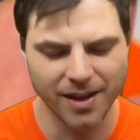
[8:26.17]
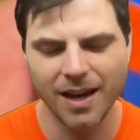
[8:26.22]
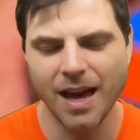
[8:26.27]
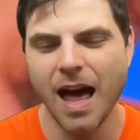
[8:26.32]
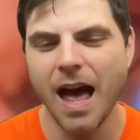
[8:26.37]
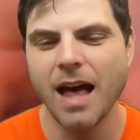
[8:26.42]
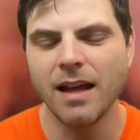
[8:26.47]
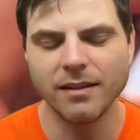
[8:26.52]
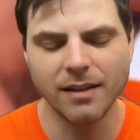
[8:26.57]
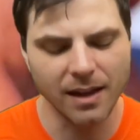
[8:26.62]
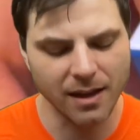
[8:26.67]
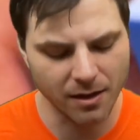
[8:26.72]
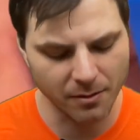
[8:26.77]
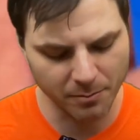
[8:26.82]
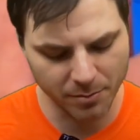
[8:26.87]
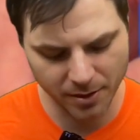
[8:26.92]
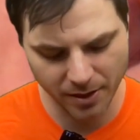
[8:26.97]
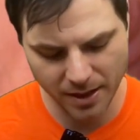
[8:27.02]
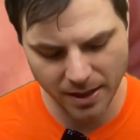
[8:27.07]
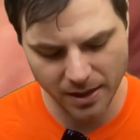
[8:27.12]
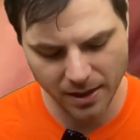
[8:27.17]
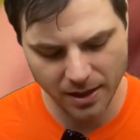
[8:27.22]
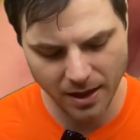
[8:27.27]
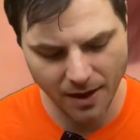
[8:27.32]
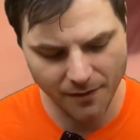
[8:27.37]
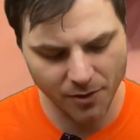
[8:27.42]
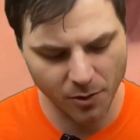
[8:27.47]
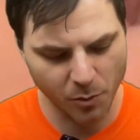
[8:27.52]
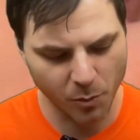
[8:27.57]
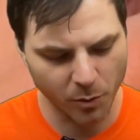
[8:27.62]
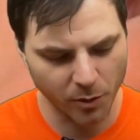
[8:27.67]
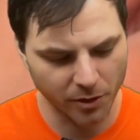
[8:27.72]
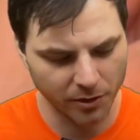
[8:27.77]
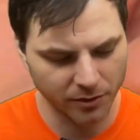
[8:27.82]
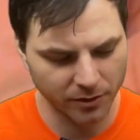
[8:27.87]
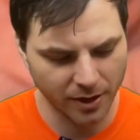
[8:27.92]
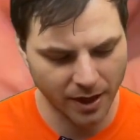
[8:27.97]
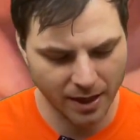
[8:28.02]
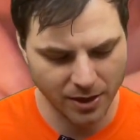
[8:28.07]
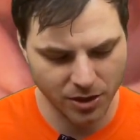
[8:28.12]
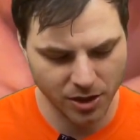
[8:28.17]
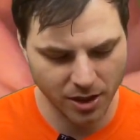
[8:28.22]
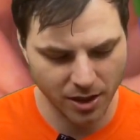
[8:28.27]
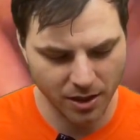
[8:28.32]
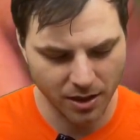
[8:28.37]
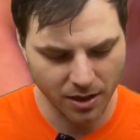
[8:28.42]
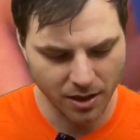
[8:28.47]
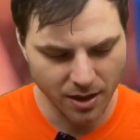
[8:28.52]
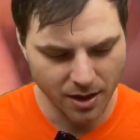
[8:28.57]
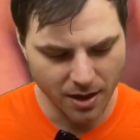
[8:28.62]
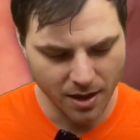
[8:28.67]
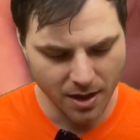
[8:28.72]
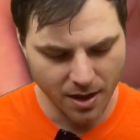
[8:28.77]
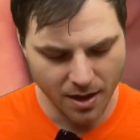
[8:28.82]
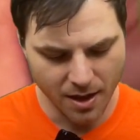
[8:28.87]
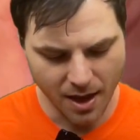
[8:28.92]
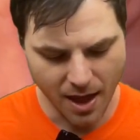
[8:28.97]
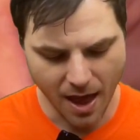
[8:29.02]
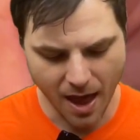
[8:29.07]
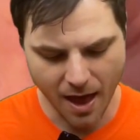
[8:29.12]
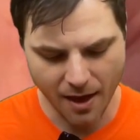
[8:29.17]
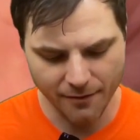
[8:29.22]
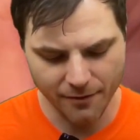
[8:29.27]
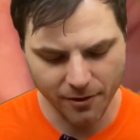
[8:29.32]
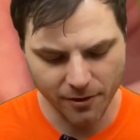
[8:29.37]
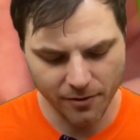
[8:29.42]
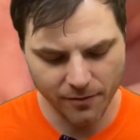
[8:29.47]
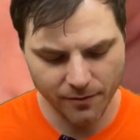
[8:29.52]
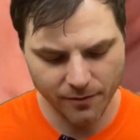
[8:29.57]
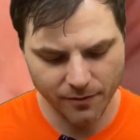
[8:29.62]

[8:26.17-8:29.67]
As I completely have the worst catching ever.